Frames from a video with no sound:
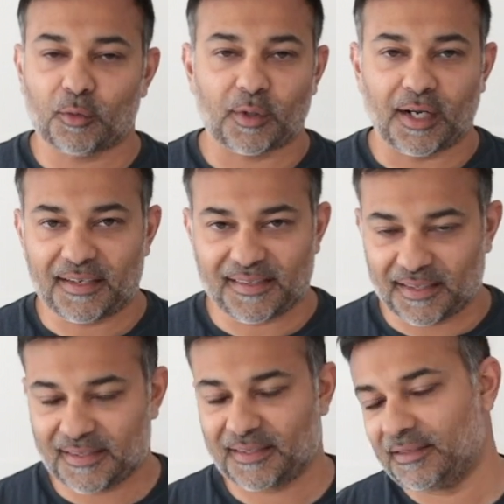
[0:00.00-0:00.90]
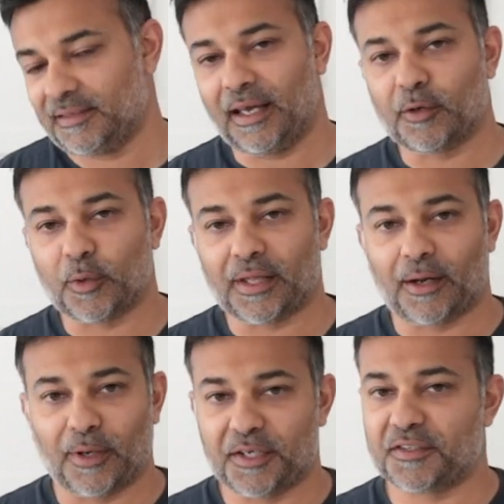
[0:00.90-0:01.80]
to 196. Anywhere in
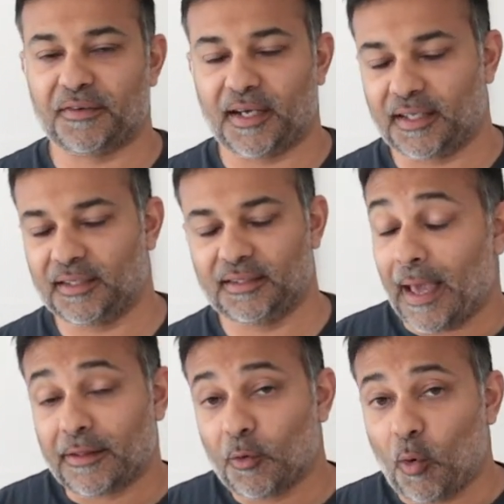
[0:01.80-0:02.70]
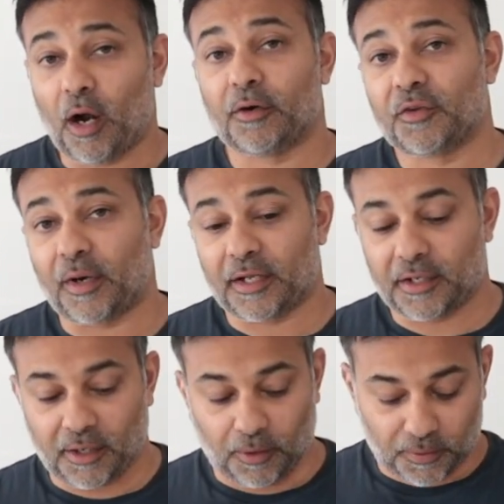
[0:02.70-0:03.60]
that range is fine. And the water is ready to
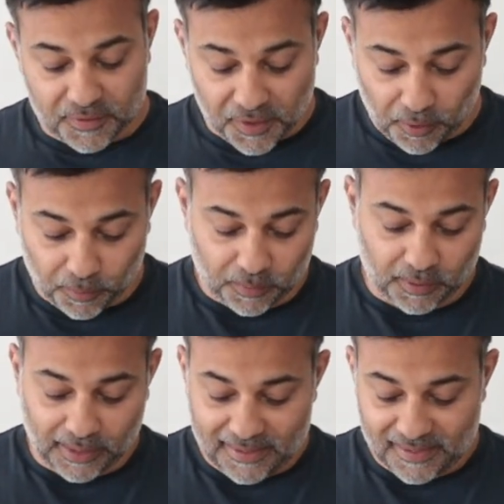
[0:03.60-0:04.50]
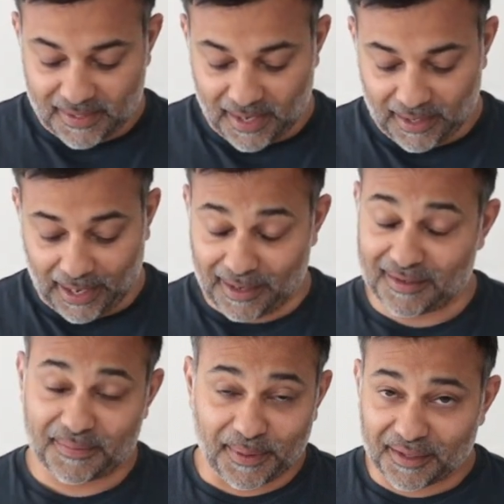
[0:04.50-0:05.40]
go. So let's take, and
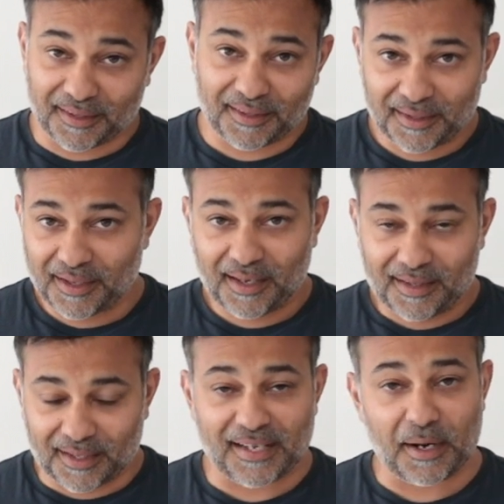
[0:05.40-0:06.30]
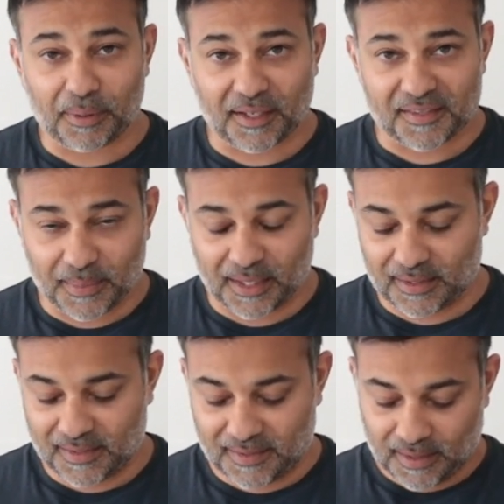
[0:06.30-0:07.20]
it's been the 10 plus
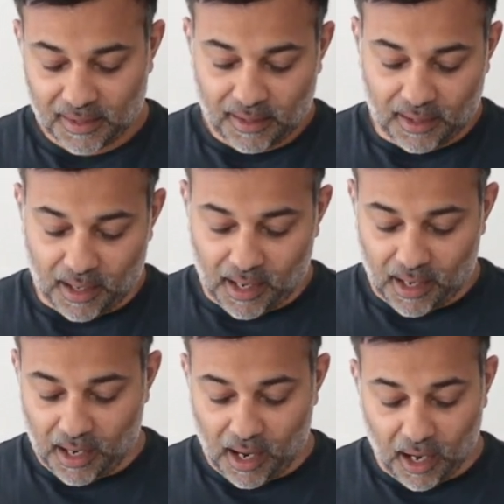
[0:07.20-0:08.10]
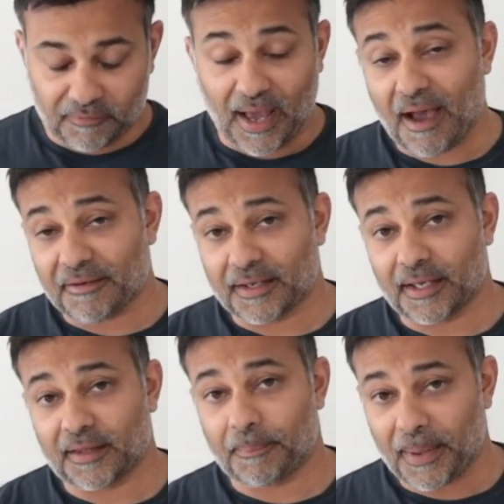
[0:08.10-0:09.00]
minutes of
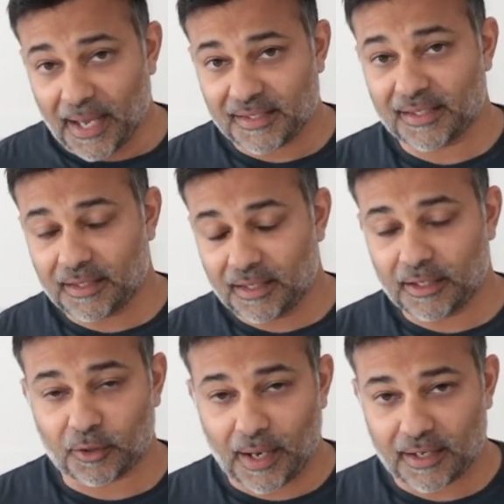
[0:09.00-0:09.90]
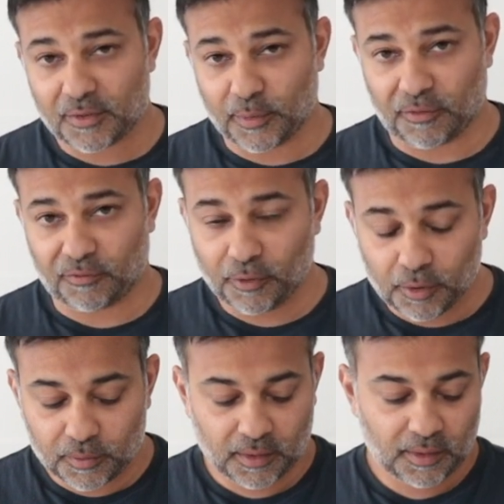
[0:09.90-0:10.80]
having the pectin interact with the
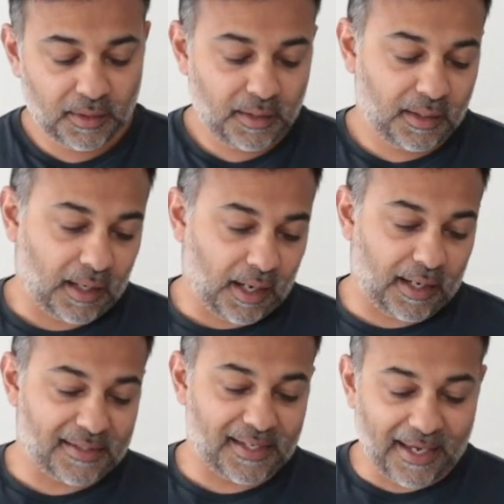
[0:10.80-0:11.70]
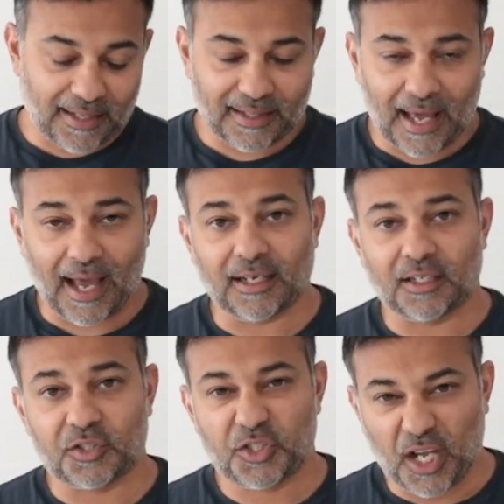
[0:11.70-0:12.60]
fruit to get
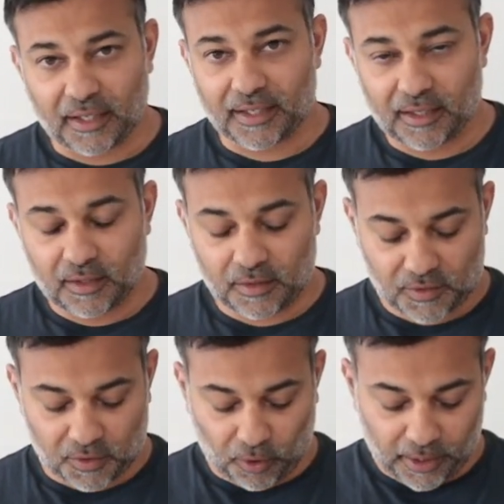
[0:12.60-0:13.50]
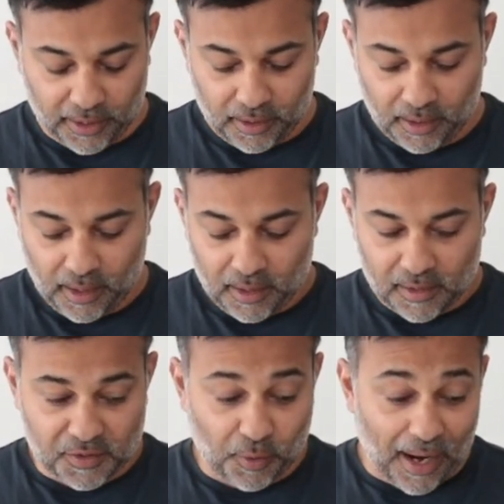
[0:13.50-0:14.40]
that gelling starting.
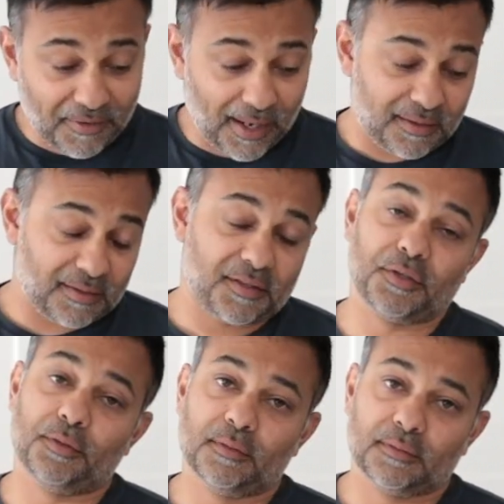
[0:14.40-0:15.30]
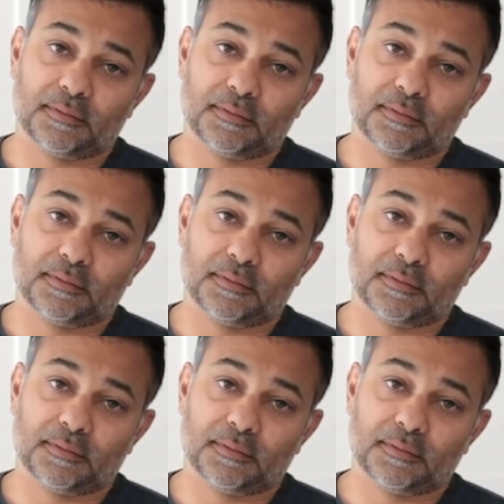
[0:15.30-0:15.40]
So I've got two